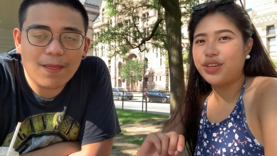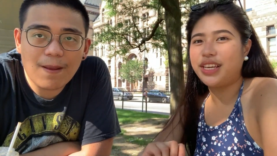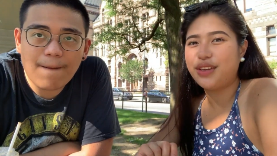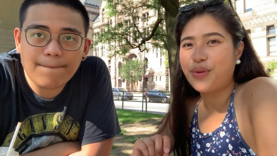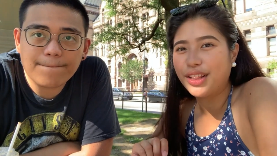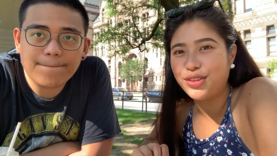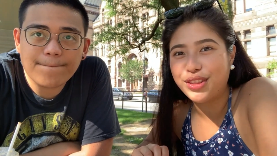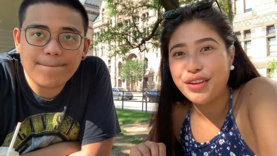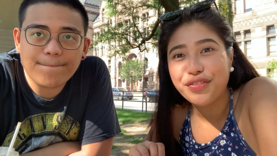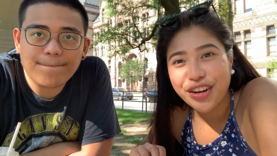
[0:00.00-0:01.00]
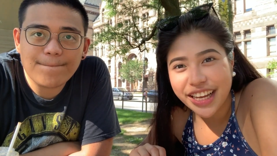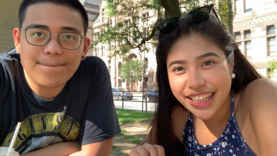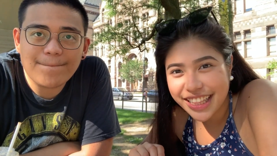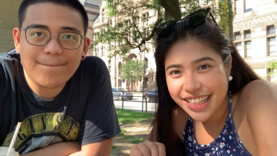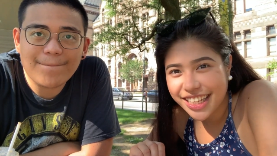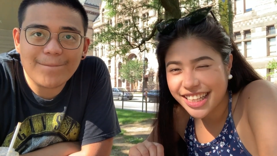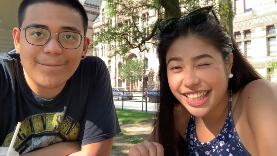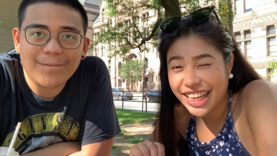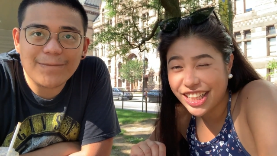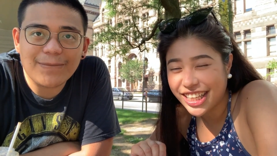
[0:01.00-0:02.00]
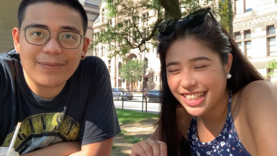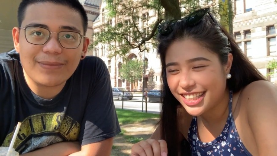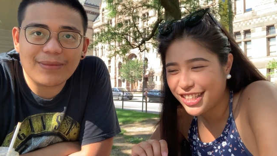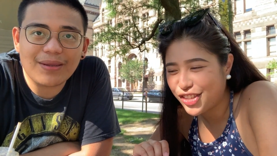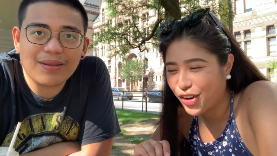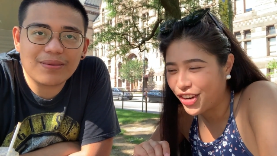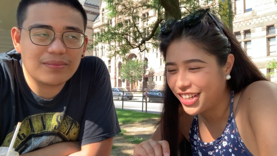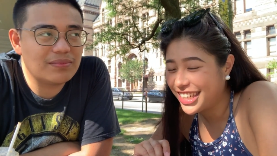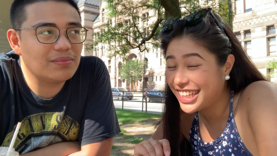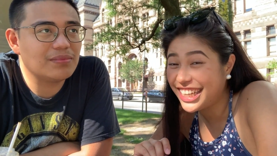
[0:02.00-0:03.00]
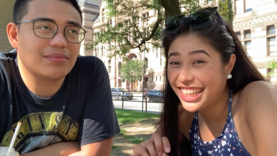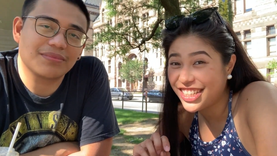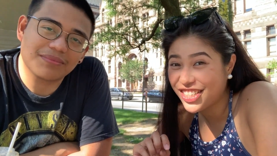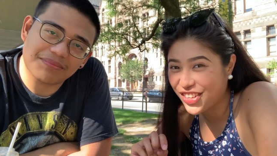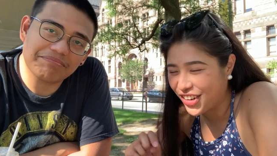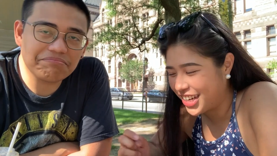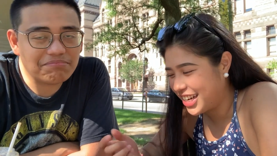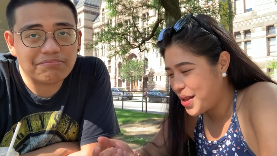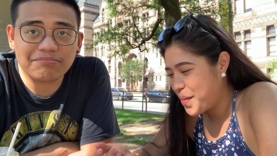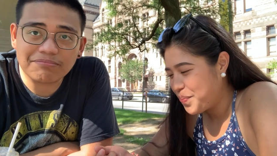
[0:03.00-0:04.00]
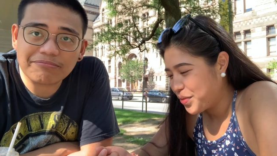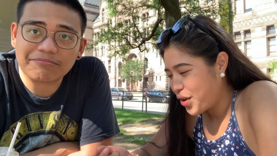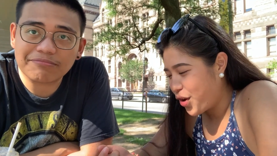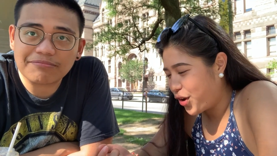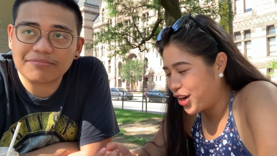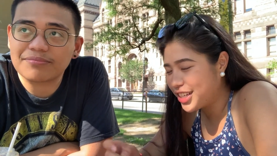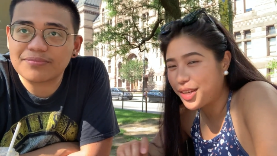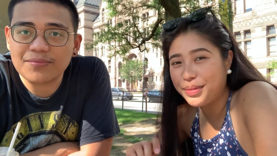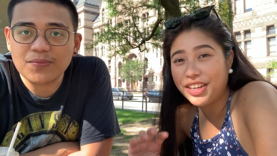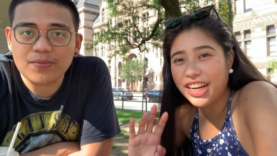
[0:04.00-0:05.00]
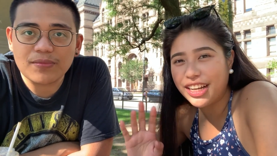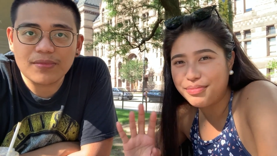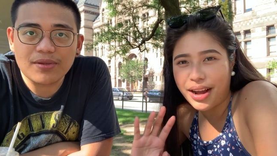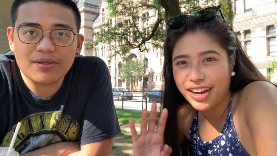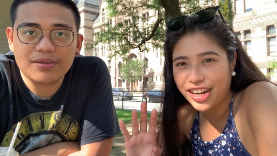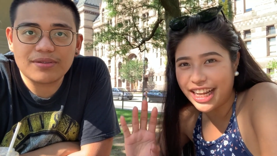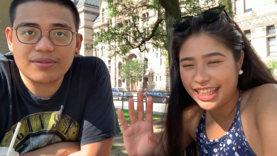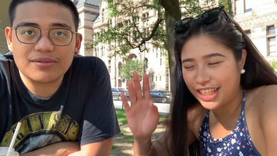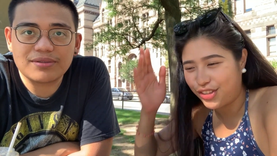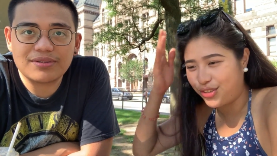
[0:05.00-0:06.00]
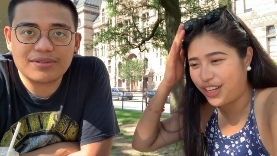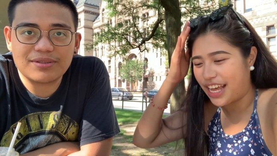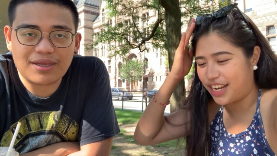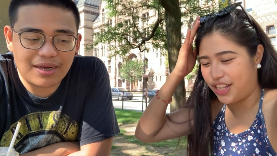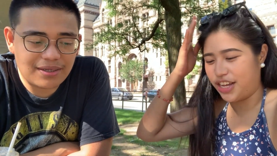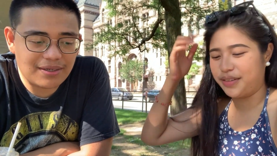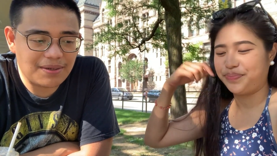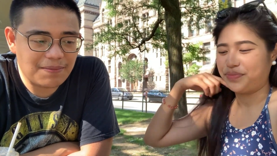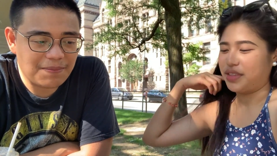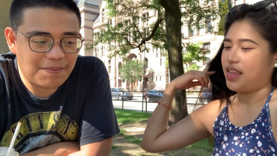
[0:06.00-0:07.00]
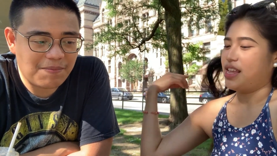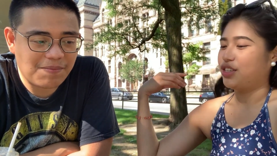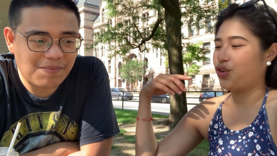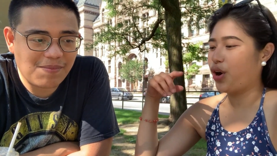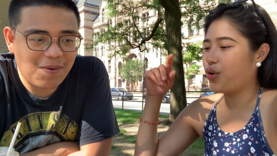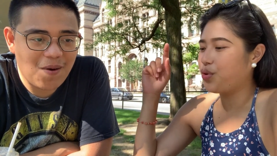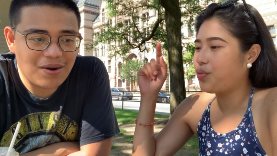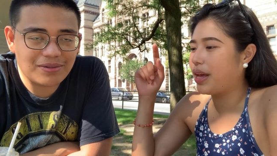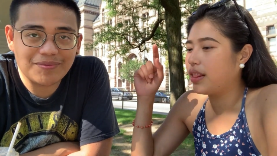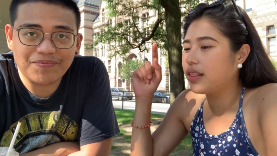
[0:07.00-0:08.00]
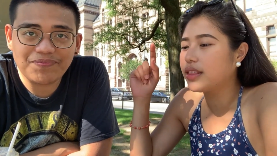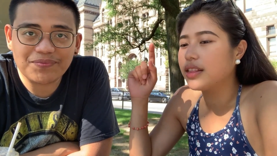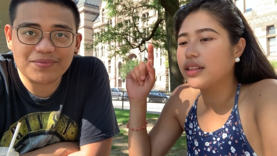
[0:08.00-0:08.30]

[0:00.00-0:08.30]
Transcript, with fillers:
Speaker 1: we went to different Canadian store, Canadian store or something mga related to Canada. Canada. So we went